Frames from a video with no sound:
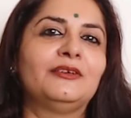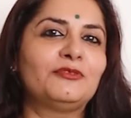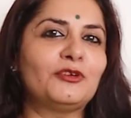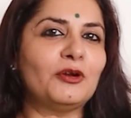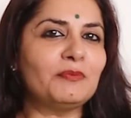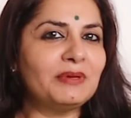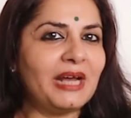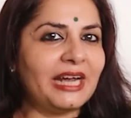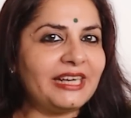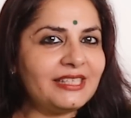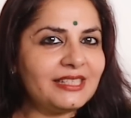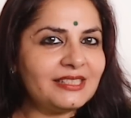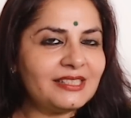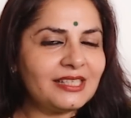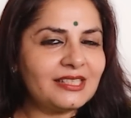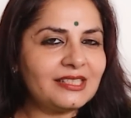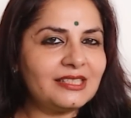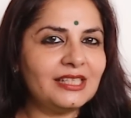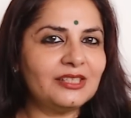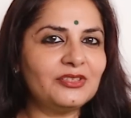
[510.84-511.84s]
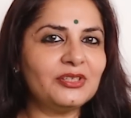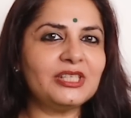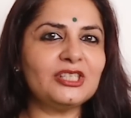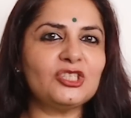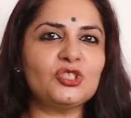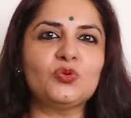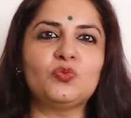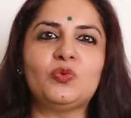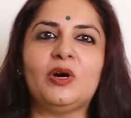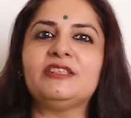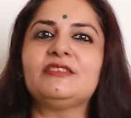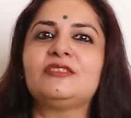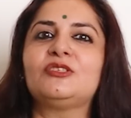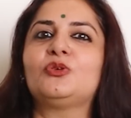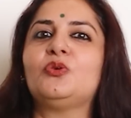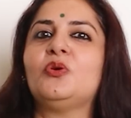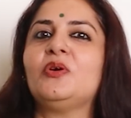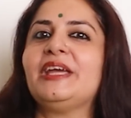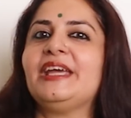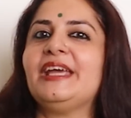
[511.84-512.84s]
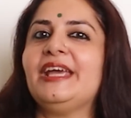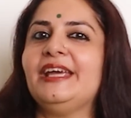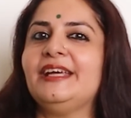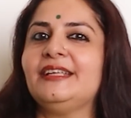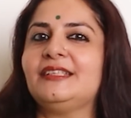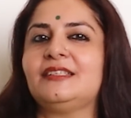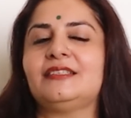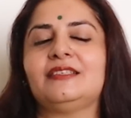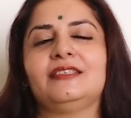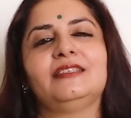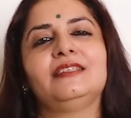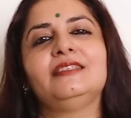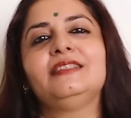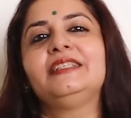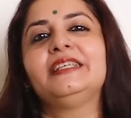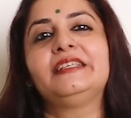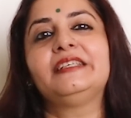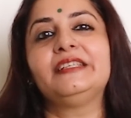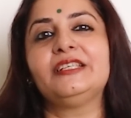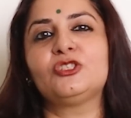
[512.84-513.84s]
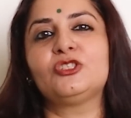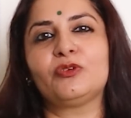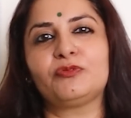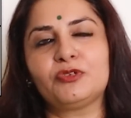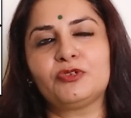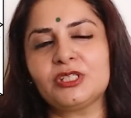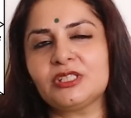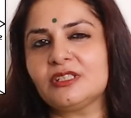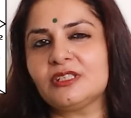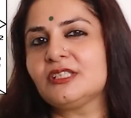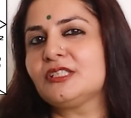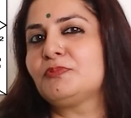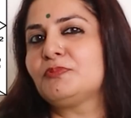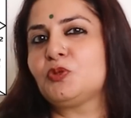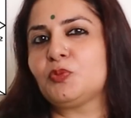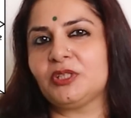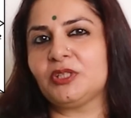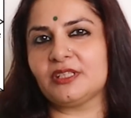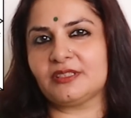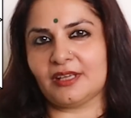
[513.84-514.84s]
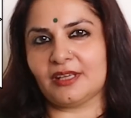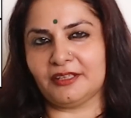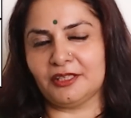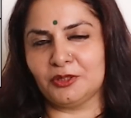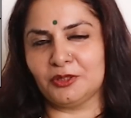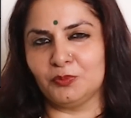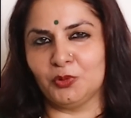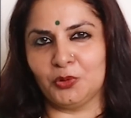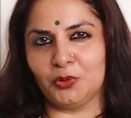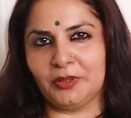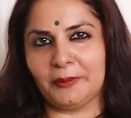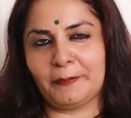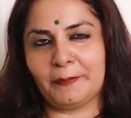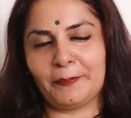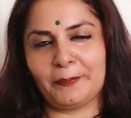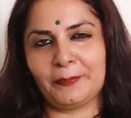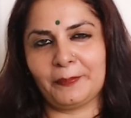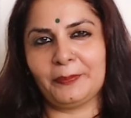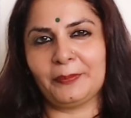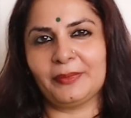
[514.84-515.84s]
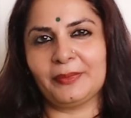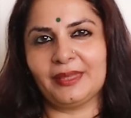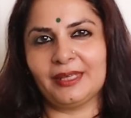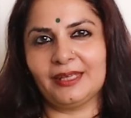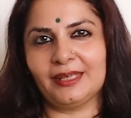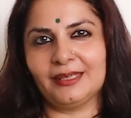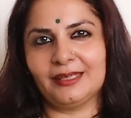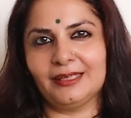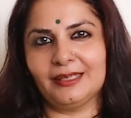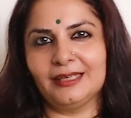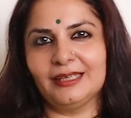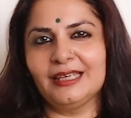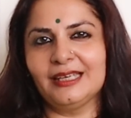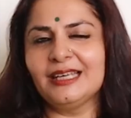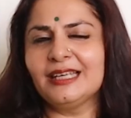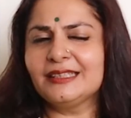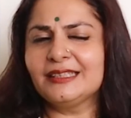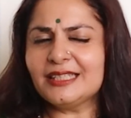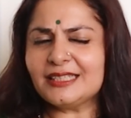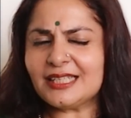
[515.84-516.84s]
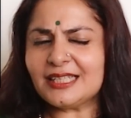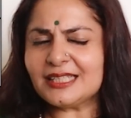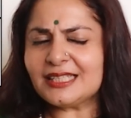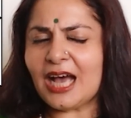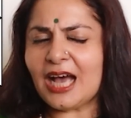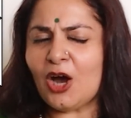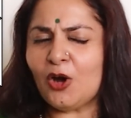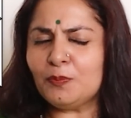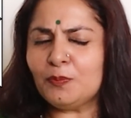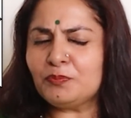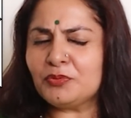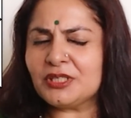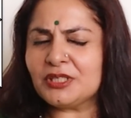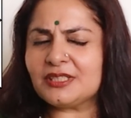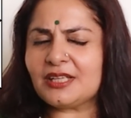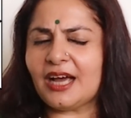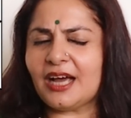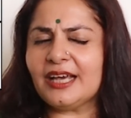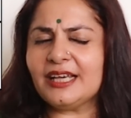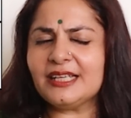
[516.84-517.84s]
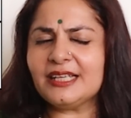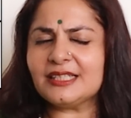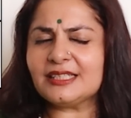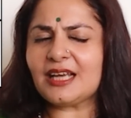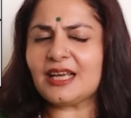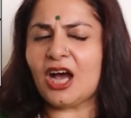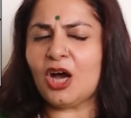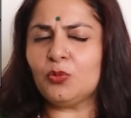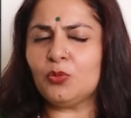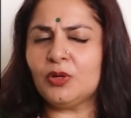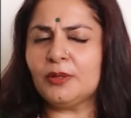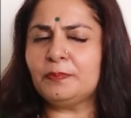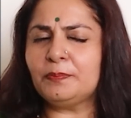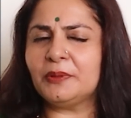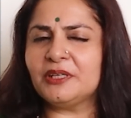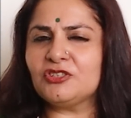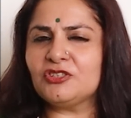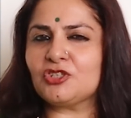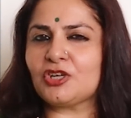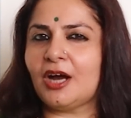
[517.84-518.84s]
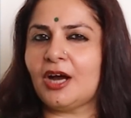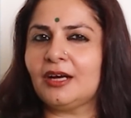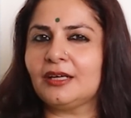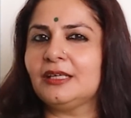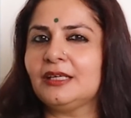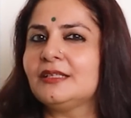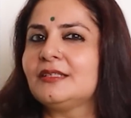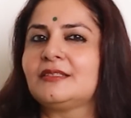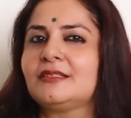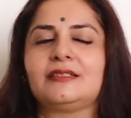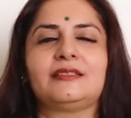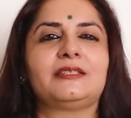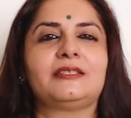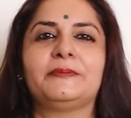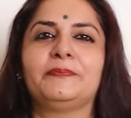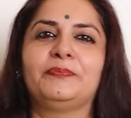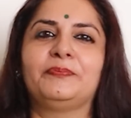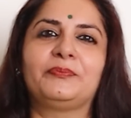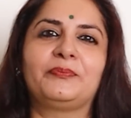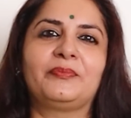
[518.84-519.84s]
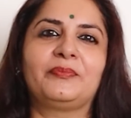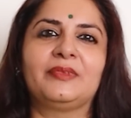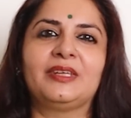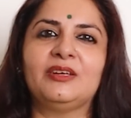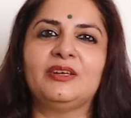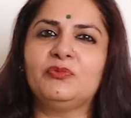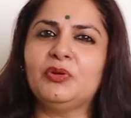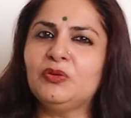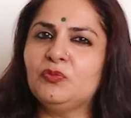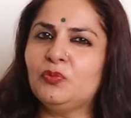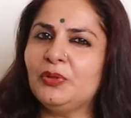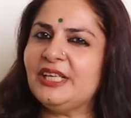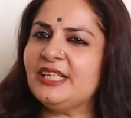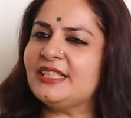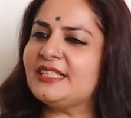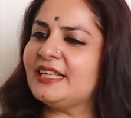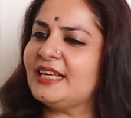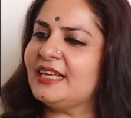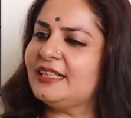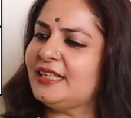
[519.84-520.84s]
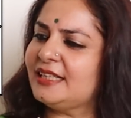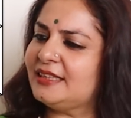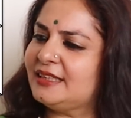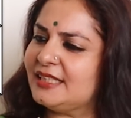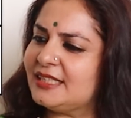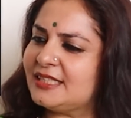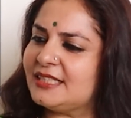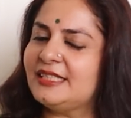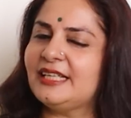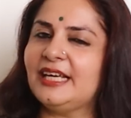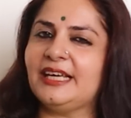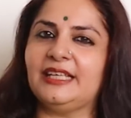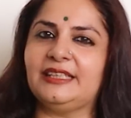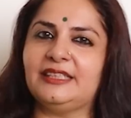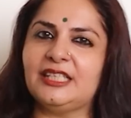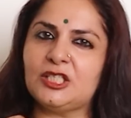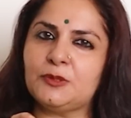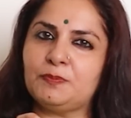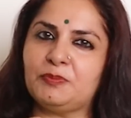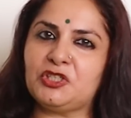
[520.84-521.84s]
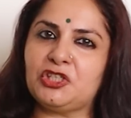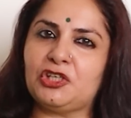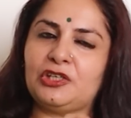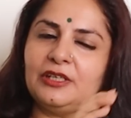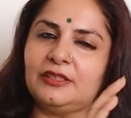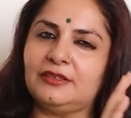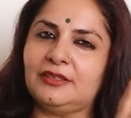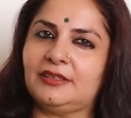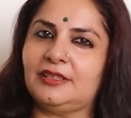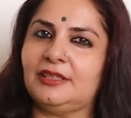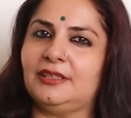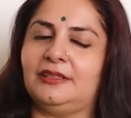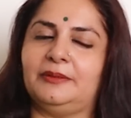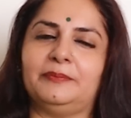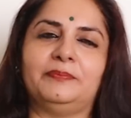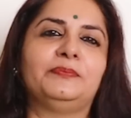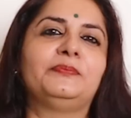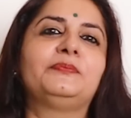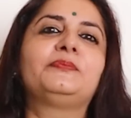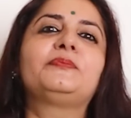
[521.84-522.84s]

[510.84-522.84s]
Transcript: from ninety-six degrees to one hundred eight degrees of distance between the Sun and the Moon. This is how precise our Panchang is. When we say that this day, this particular Tithi,